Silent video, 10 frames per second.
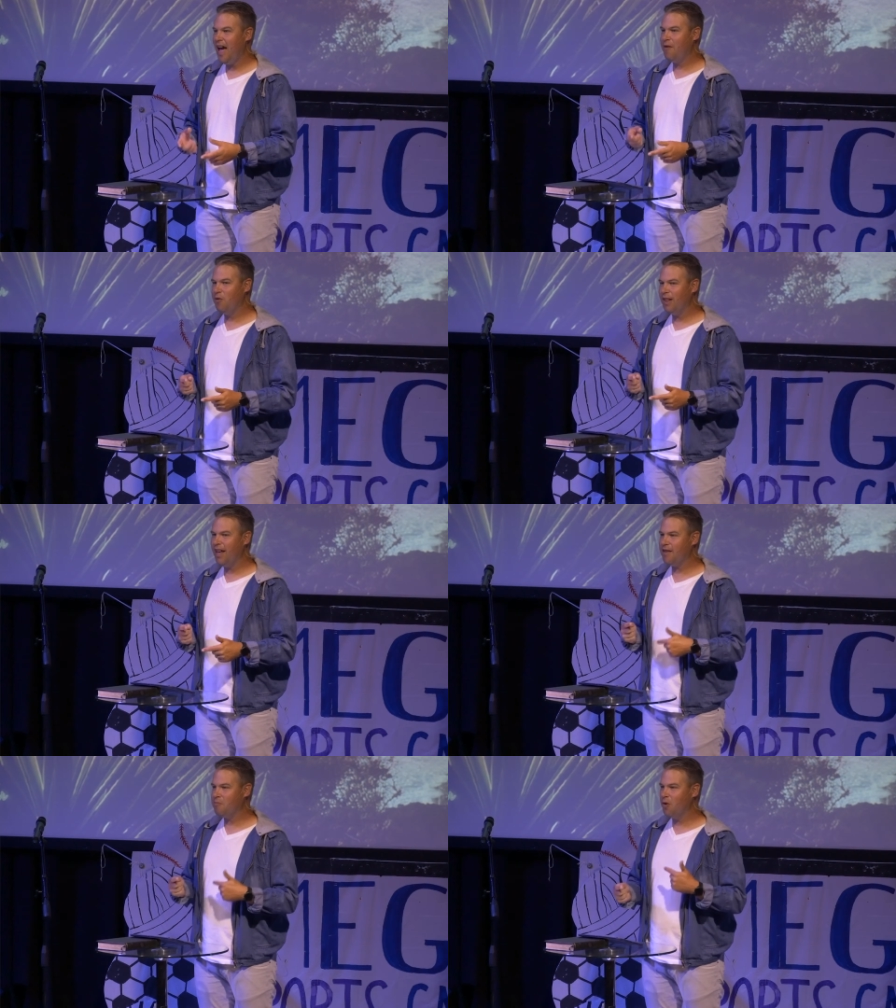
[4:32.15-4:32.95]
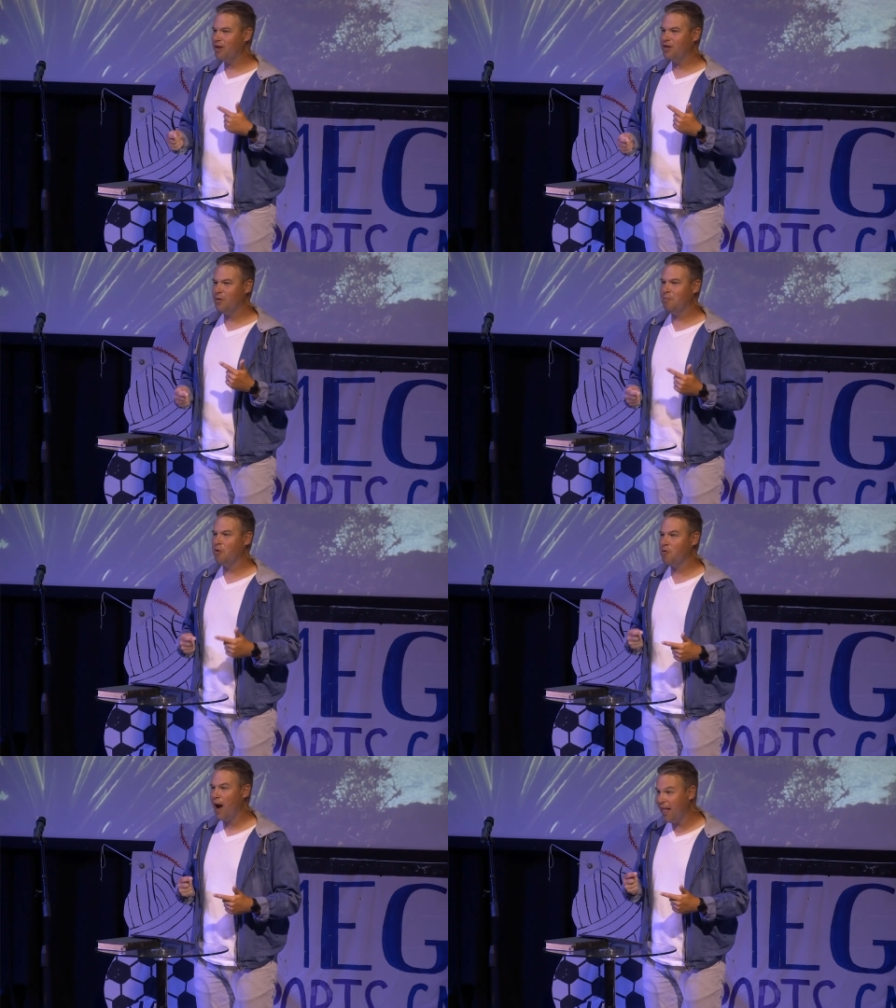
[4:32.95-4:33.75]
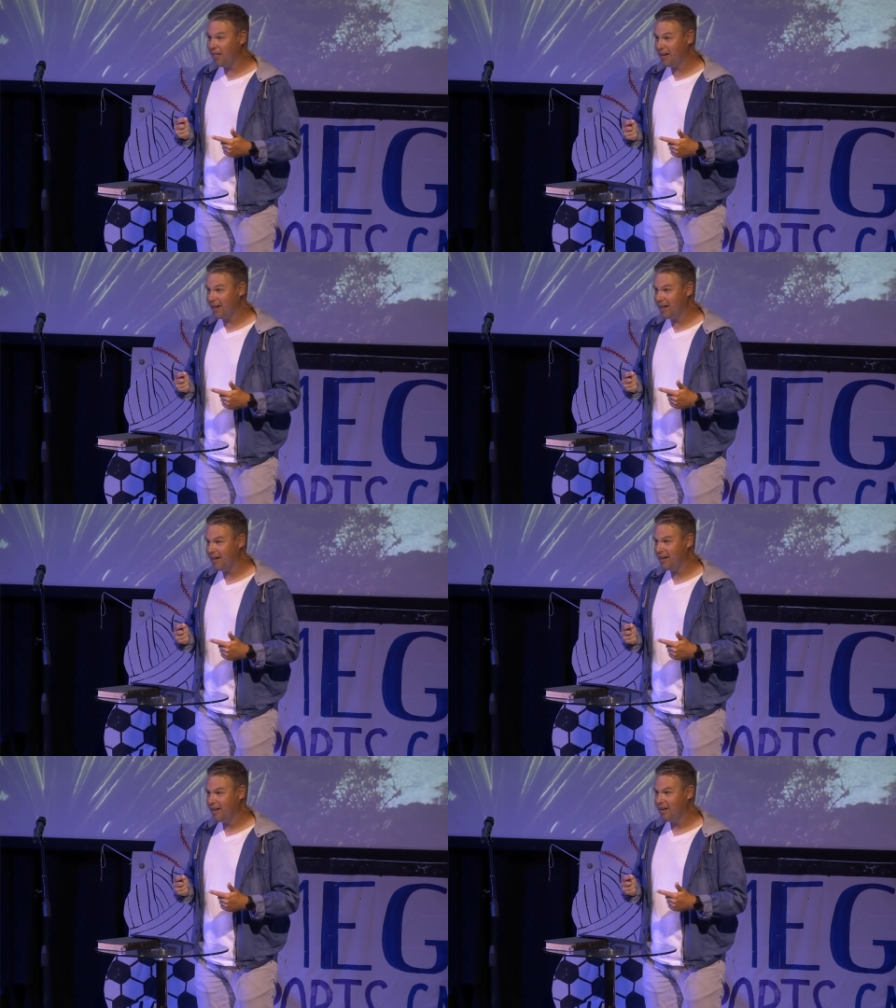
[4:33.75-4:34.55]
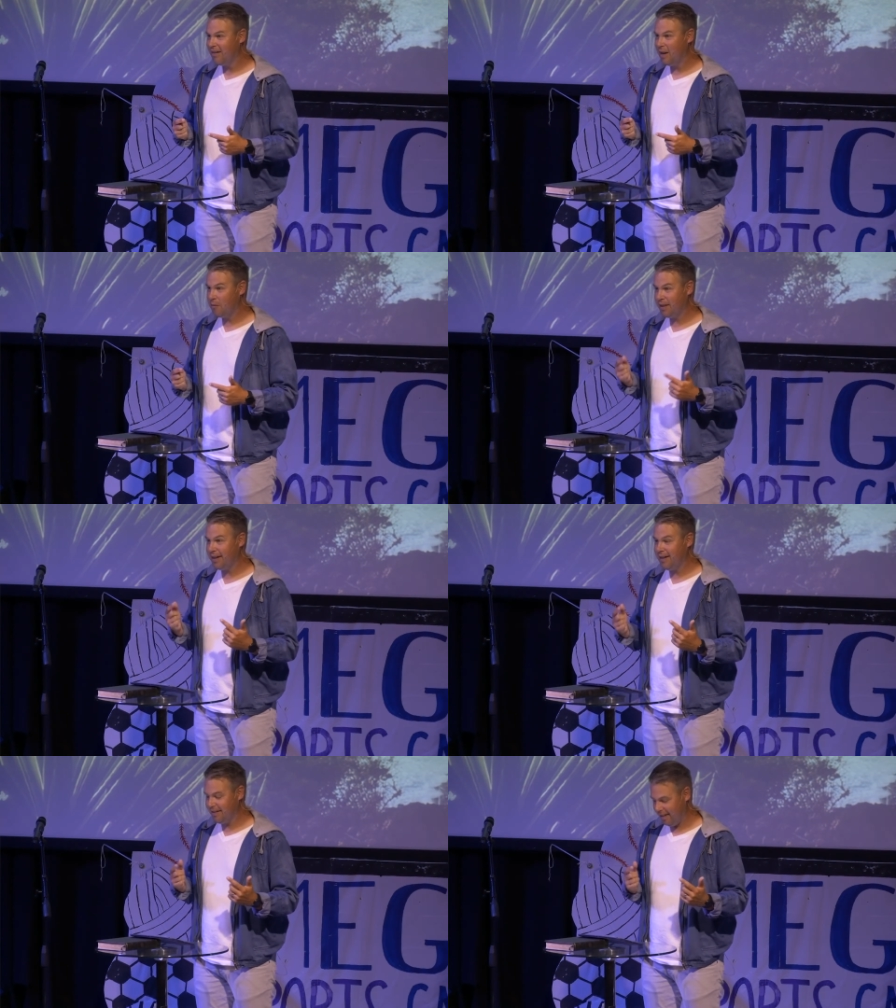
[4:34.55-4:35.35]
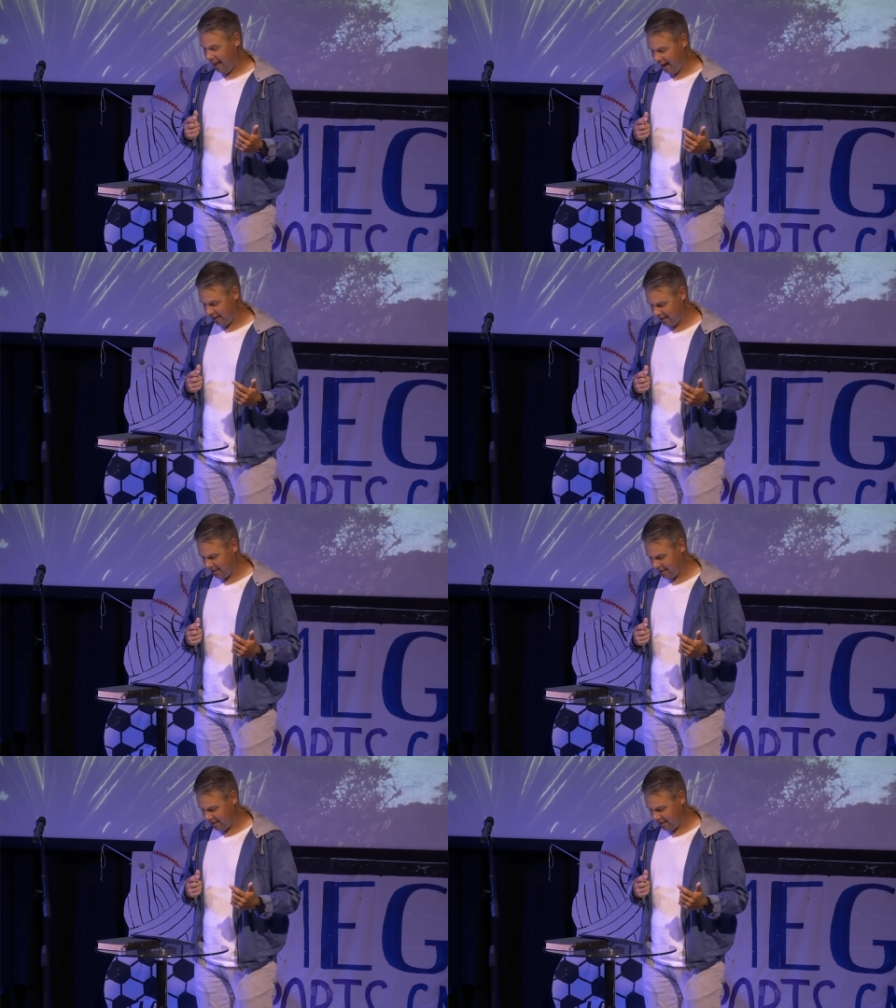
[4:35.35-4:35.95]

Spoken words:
really has more to do with morality than with intellect.